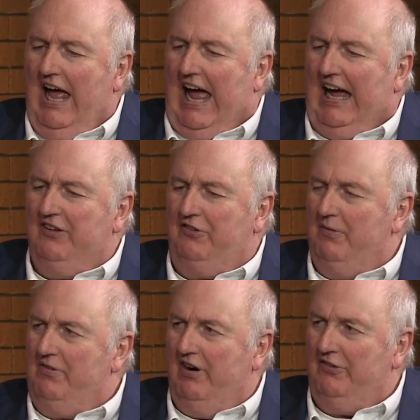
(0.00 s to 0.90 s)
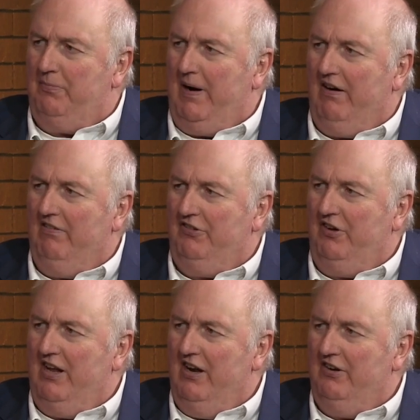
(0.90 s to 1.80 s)
had some
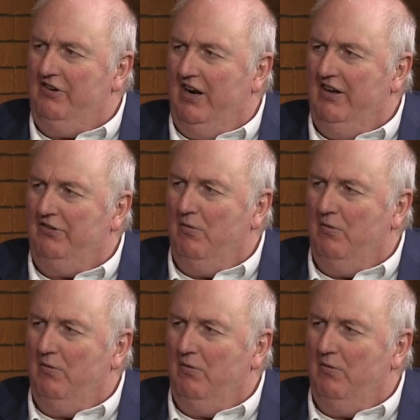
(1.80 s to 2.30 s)
transparency initiatives,